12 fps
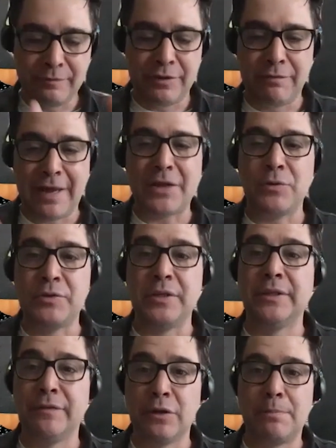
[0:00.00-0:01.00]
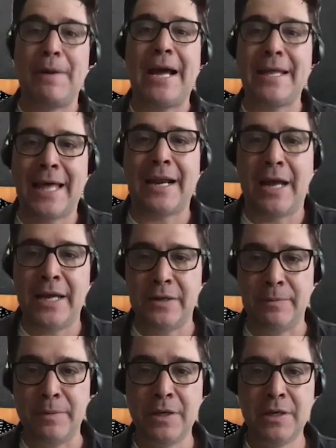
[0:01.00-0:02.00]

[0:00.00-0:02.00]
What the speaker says: the value delivered by that item.